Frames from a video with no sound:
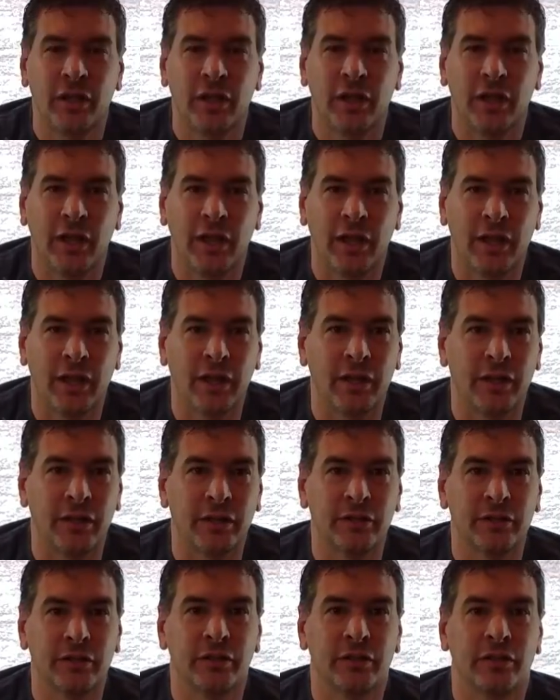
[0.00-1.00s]
and
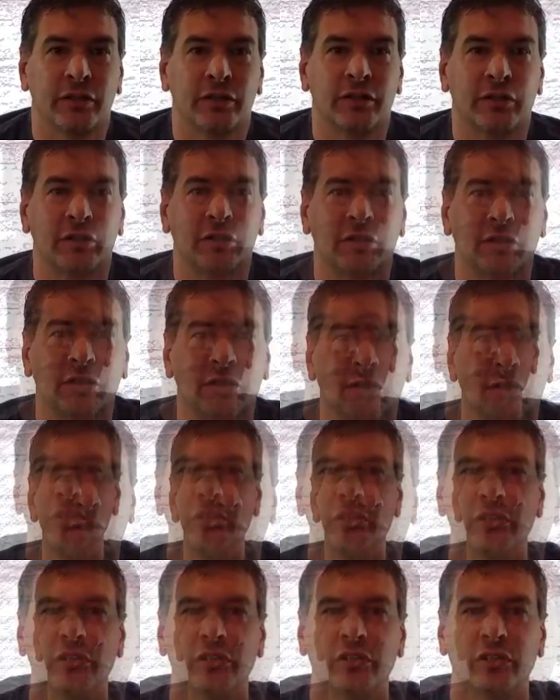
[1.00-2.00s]

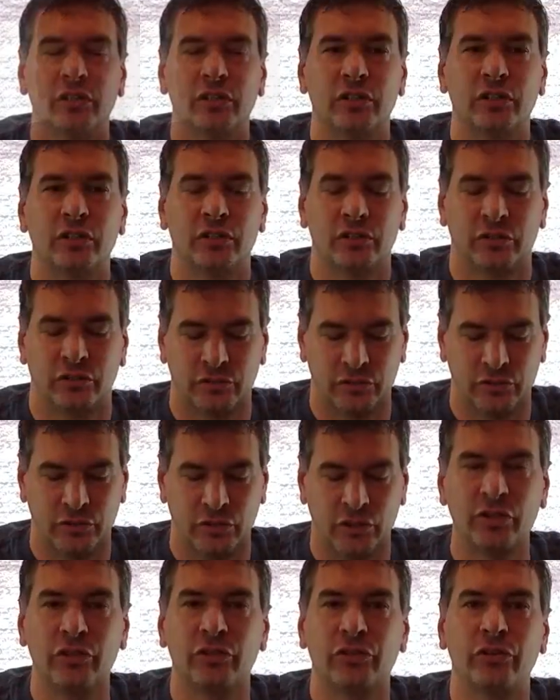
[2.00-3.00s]
here it is.
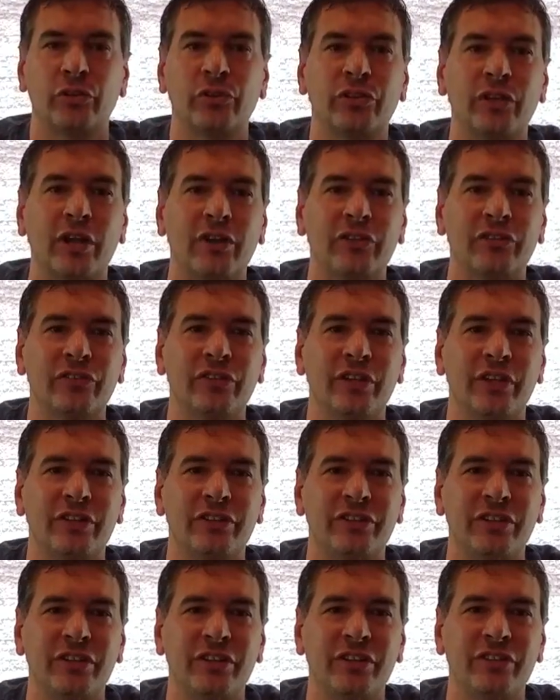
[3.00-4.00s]

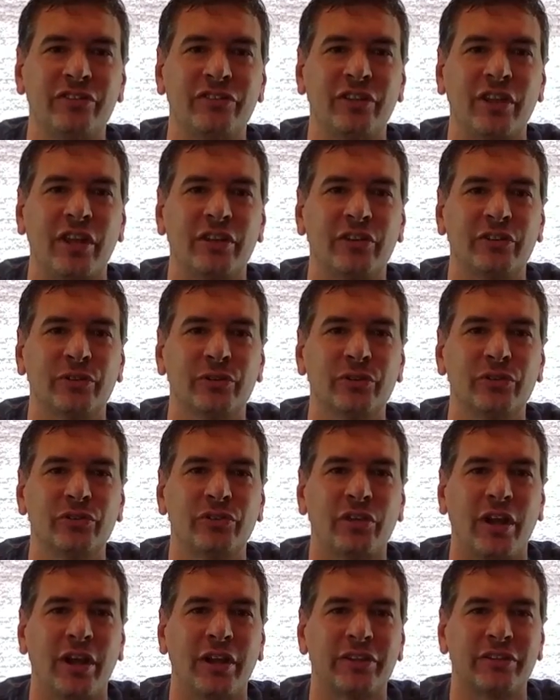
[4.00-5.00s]
2018 Santa Cruz
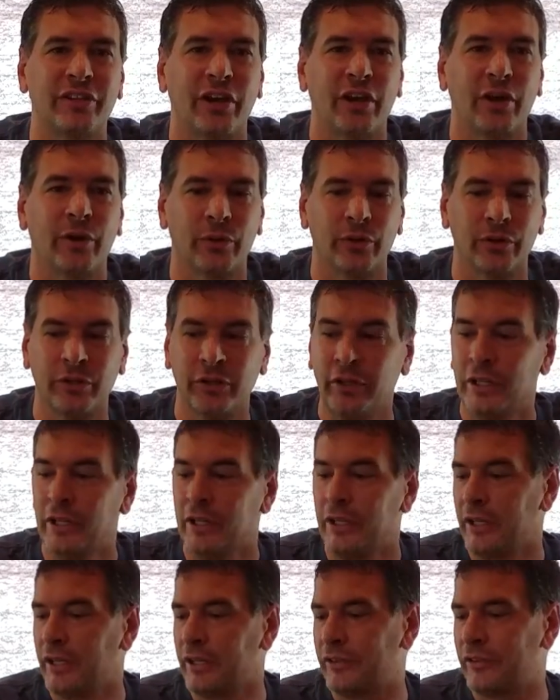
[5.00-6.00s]
Hightower.
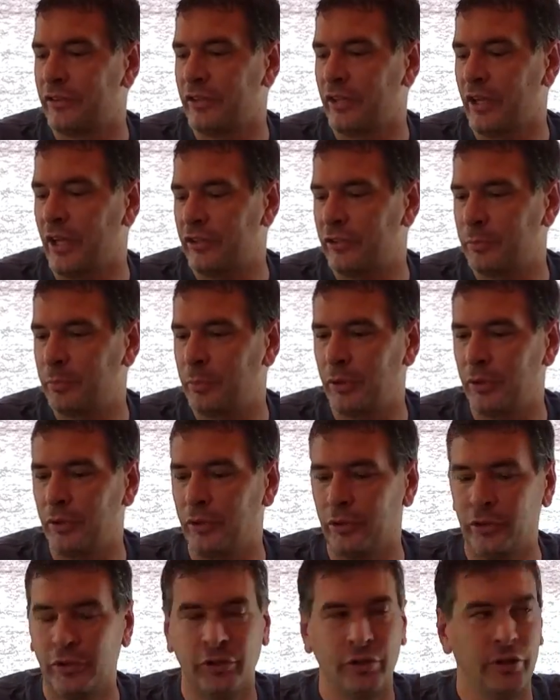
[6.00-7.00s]
It's the S
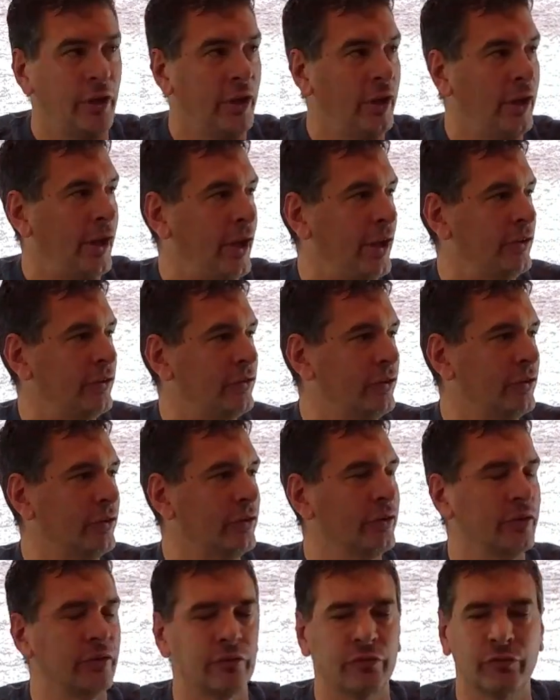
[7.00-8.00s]
build, has
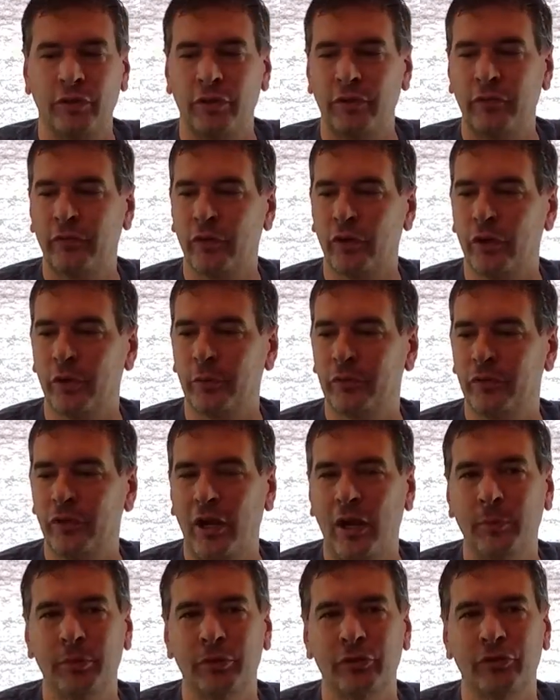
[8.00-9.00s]
the reverb
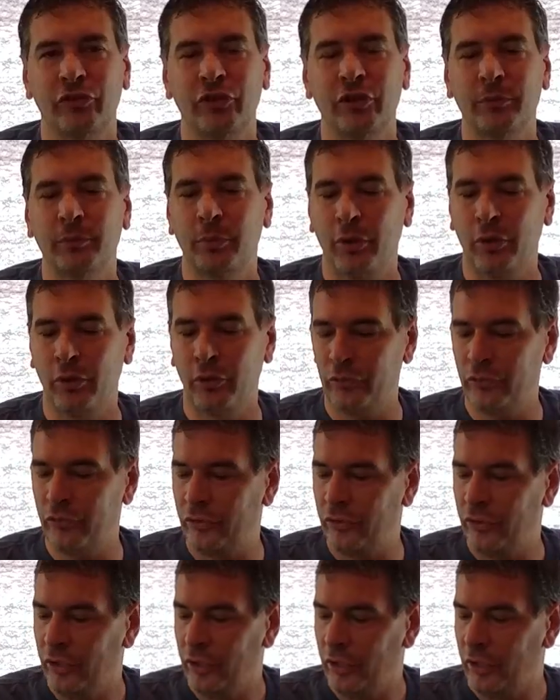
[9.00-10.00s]
dropper seat post,
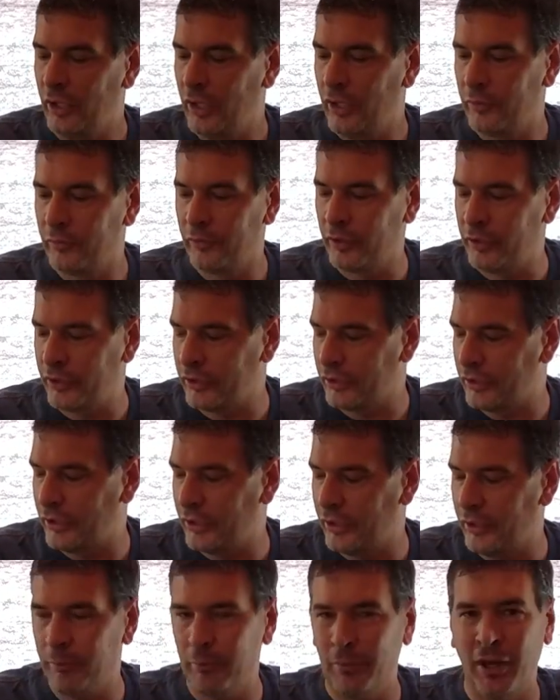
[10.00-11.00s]
running the
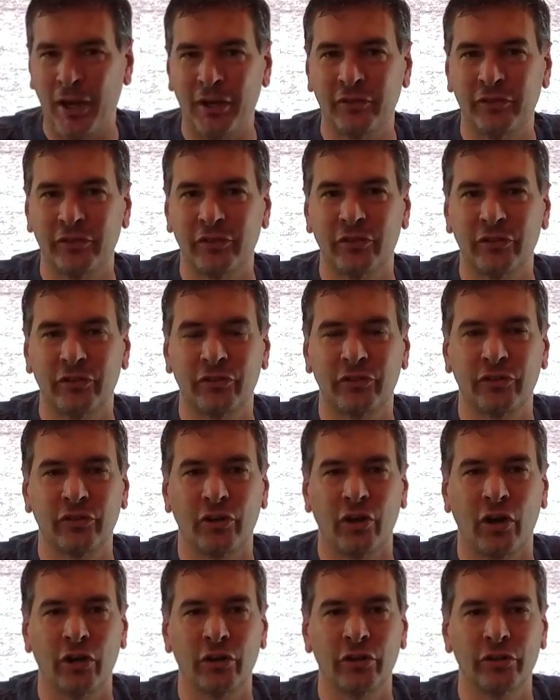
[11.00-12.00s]
Maxxis
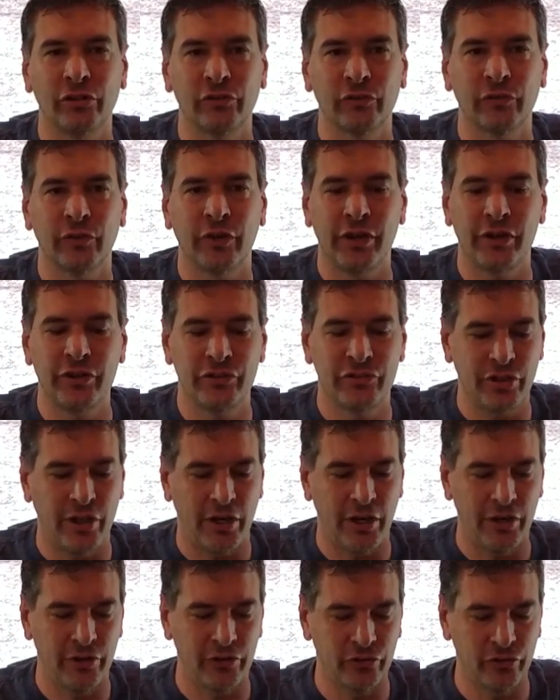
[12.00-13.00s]
Ardent Rage
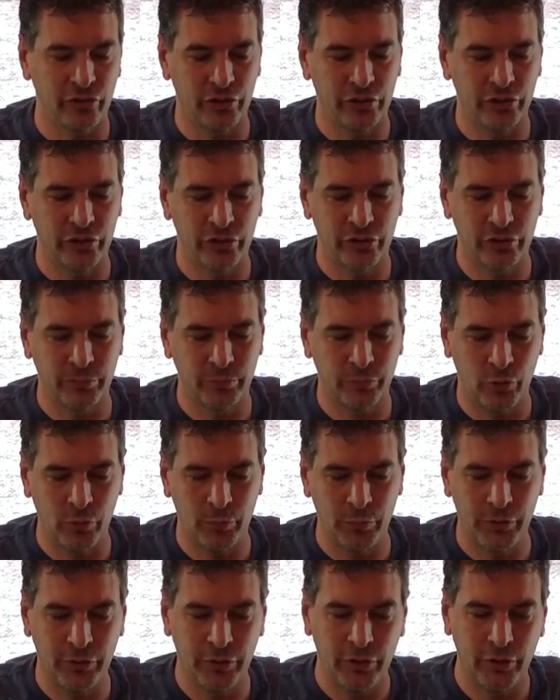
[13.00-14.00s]
tires on it at the
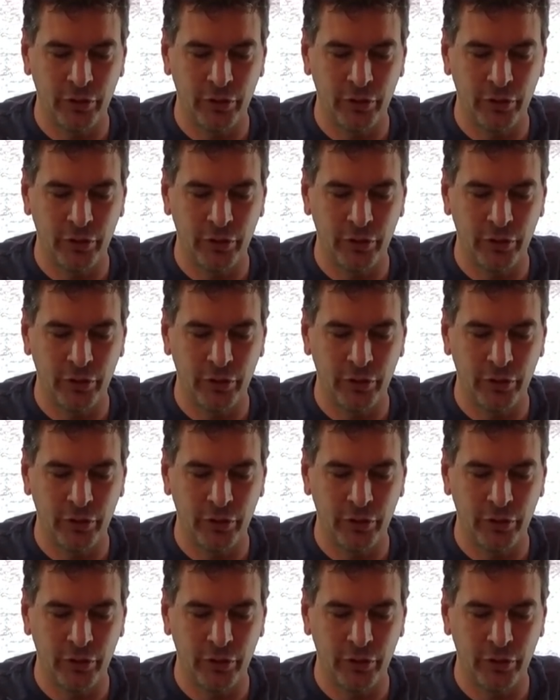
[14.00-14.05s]
moment.